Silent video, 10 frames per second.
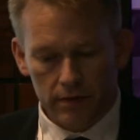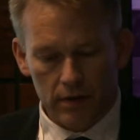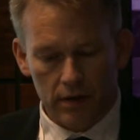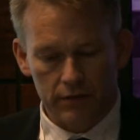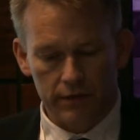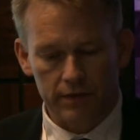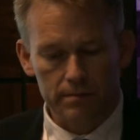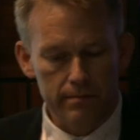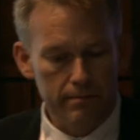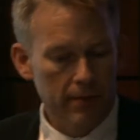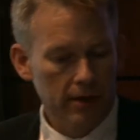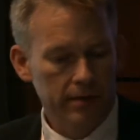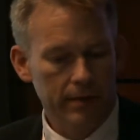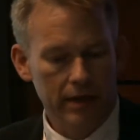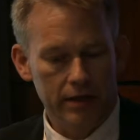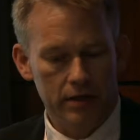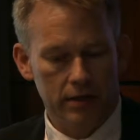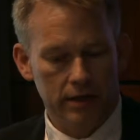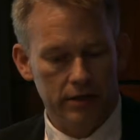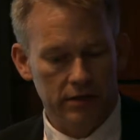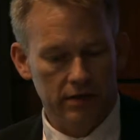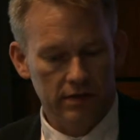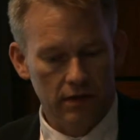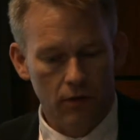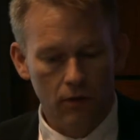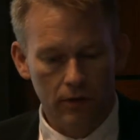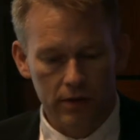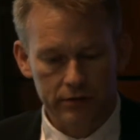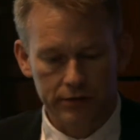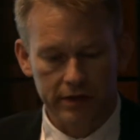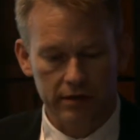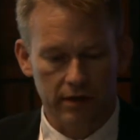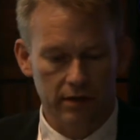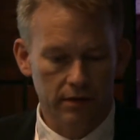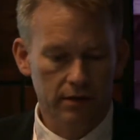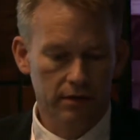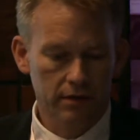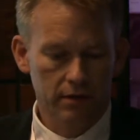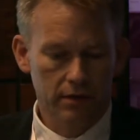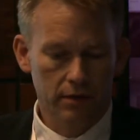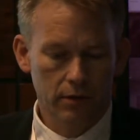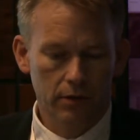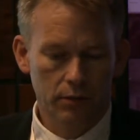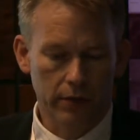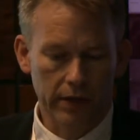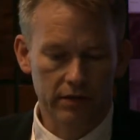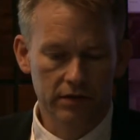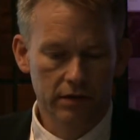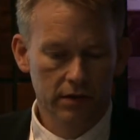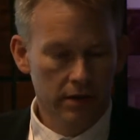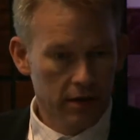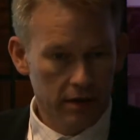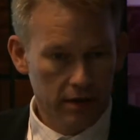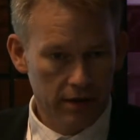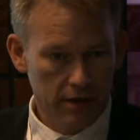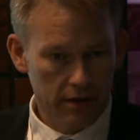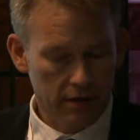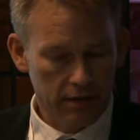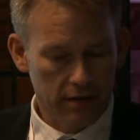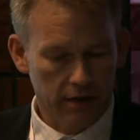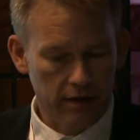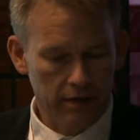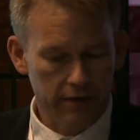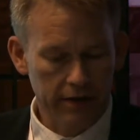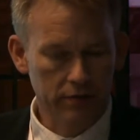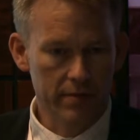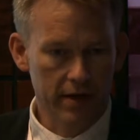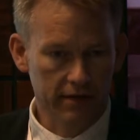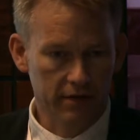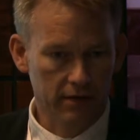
If there is multiple lesions, all are treated with the randomized